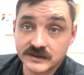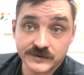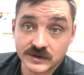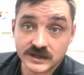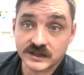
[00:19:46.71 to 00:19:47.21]
If
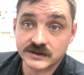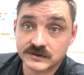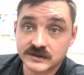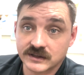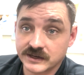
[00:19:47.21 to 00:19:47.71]
you're in a
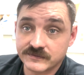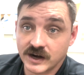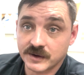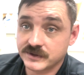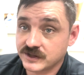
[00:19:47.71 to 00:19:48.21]
clean
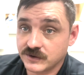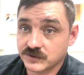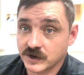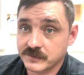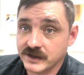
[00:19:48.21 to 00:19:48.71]
environment, you don't have to
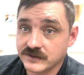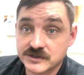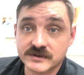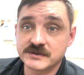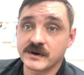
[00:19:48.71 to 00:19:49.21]
worry about it. There's
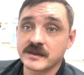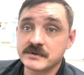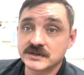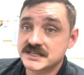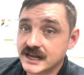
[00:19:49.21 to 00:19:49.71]
a reason why they
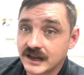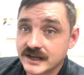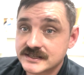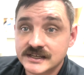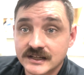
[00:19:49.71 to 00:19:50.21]
build
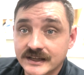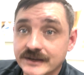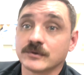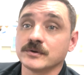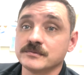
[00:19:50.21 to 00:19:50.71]
satellites in clean
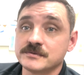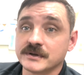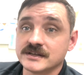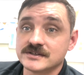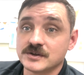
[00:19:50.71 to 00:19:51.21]
rooms,
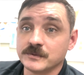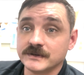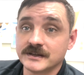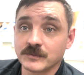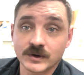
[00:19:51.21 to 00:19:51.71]
because no one
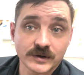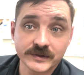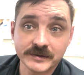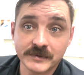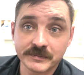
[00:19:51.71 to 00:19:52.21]
can work on
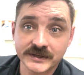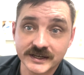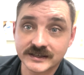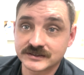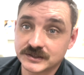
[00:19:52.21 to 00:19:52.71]
them up
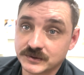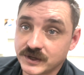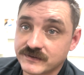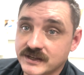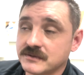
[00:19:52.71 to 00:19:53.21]
there. So you
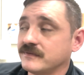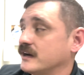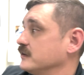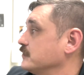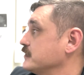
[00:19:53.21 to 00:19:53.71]
have to keep the
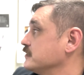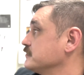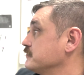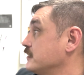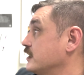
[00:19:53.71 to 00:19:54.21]
FOD to
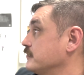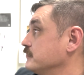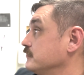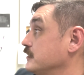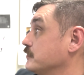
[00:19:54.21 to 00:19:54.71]
the
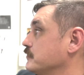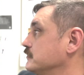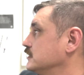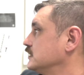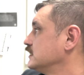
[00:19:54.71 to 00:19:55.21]
minimum.
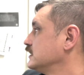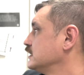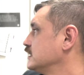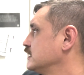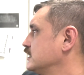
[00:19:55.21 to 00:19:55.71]

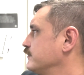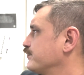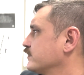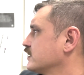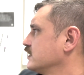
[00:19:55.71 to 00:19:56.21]

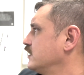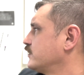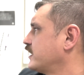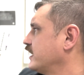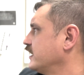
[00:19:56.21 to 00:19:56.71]

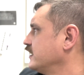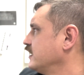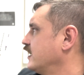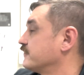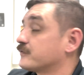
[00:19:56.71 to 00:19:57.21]
Okay,
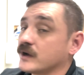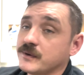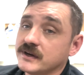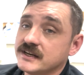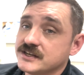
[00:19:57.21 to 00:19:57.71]

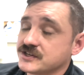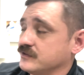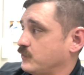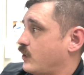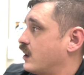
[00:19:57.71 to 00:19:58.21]
frequent addition
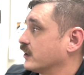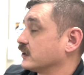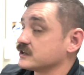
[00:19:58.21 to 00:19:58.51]
of water.